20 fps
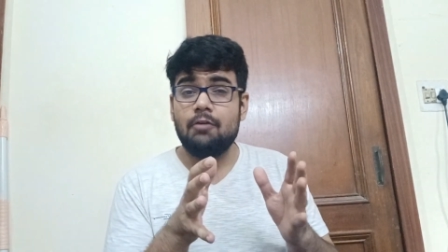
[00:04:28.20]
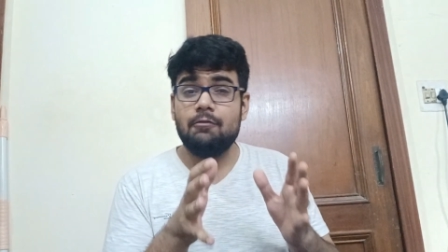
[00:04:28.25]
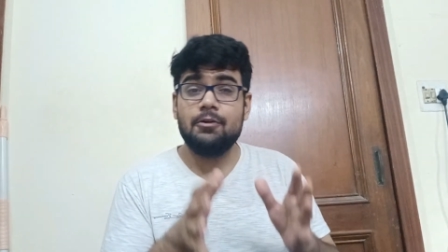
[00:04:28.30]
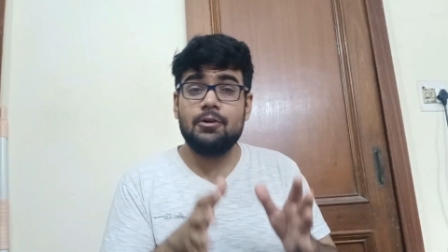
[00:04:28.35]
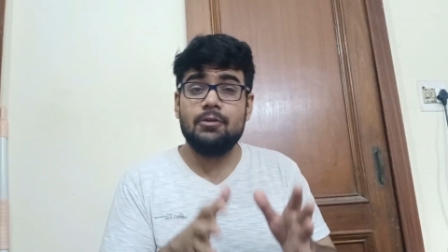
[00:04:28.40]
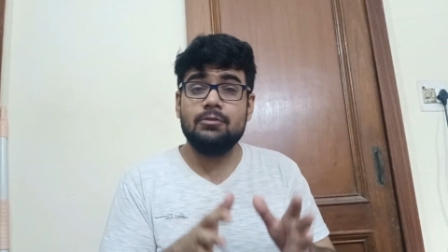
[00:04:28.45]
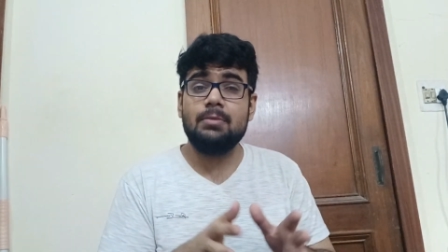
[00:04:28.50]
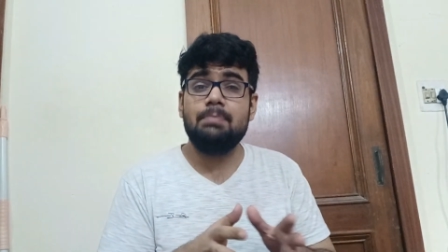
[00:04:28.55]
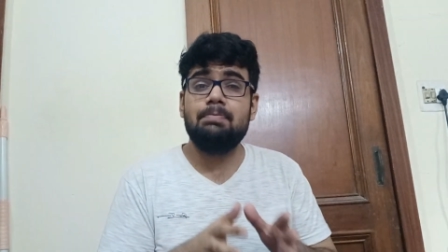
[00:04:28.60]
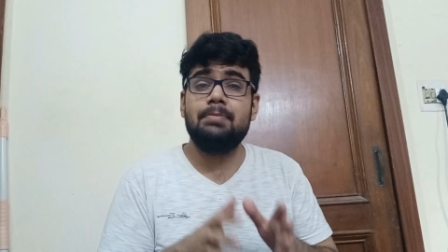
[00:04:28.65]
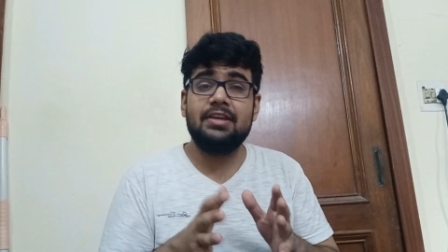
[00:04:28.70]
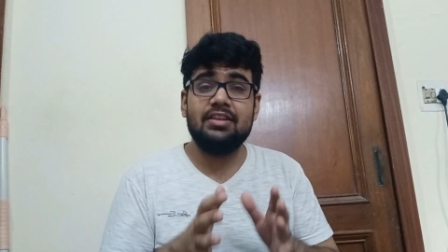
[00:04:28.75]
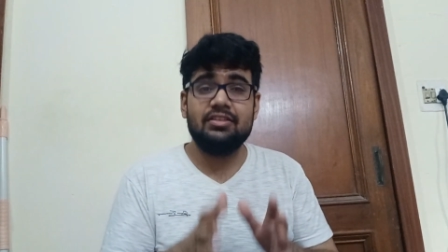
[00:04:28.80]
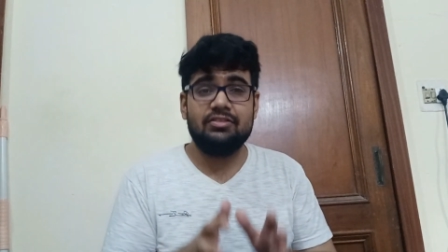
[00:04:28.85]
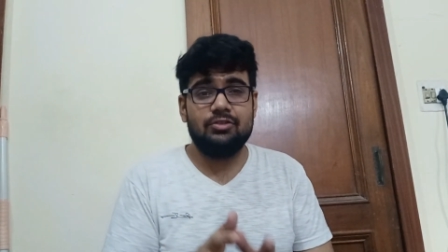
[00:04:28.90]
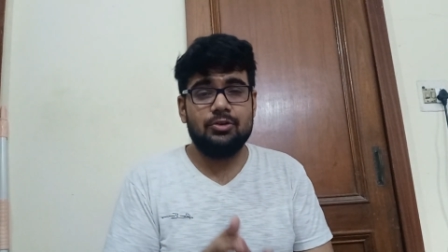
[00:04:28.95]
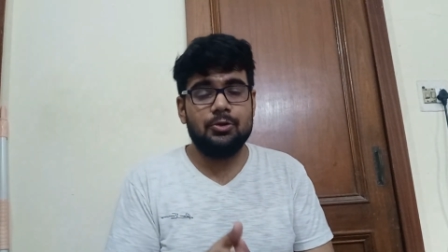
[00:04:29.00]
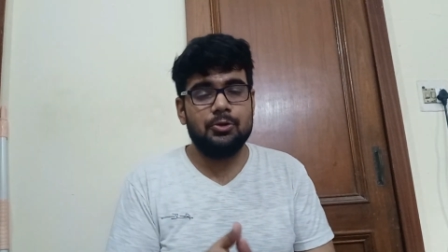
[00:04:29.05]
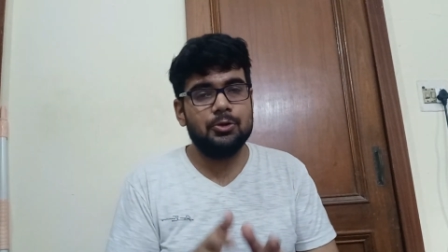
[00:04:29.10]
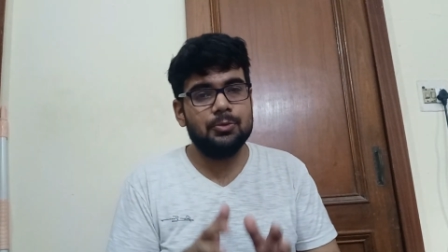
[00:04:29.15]
one of the
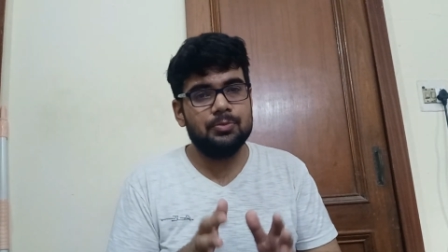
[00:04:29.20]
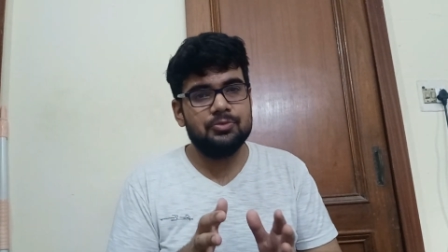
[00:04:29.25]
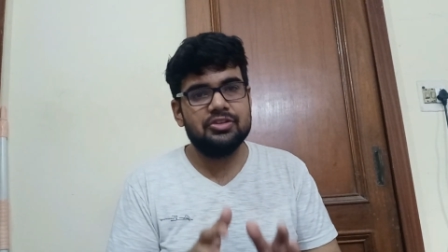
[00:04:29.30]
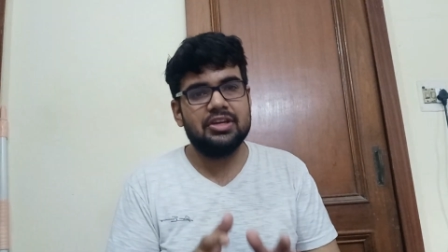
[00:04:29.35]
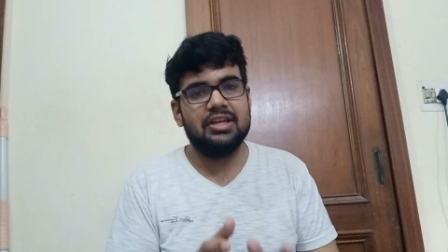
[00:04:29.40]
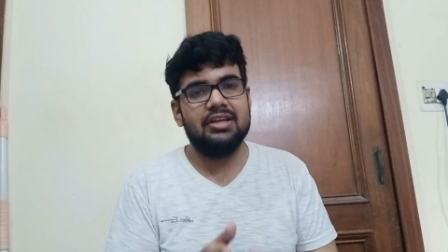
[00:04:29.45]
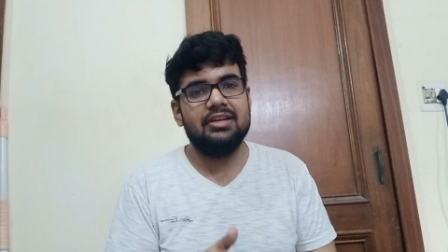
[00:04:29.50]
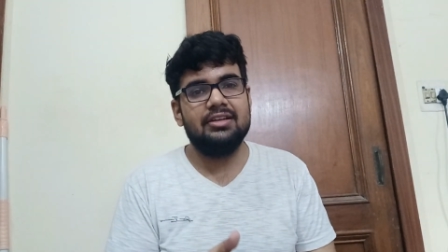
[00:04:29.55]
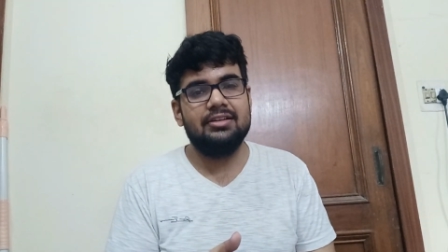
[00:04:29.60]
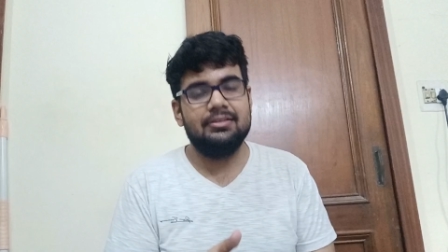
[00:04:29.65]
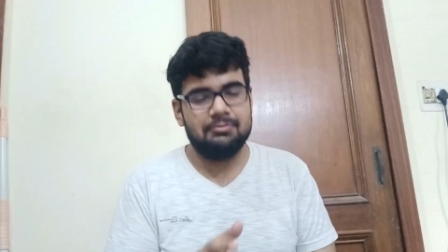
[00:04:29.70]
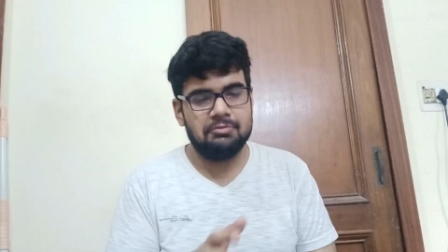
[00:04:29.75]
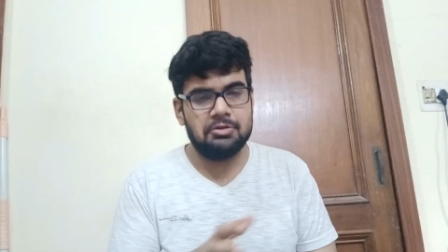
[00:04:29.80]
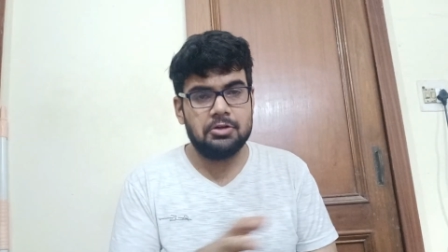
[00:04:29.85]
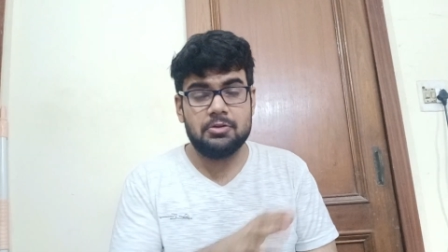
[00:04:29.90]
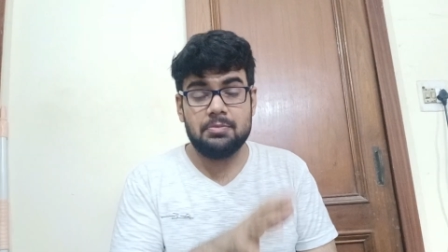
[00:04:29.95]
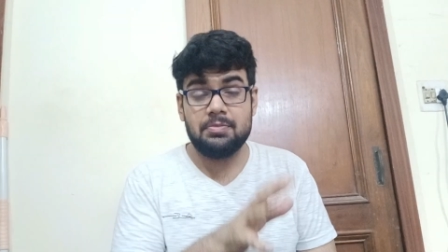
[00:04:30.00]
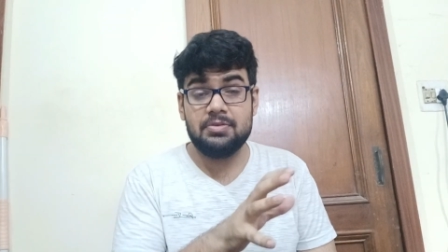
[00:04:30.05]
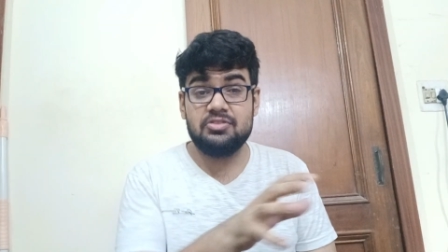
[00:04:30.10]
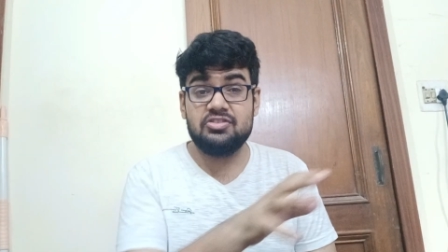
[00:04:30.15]
biggest YouTube channel, one
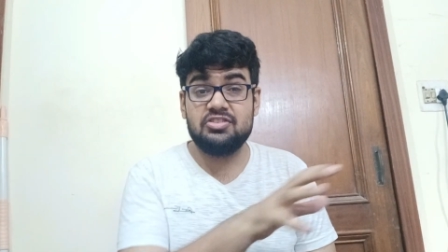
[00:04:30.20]
of the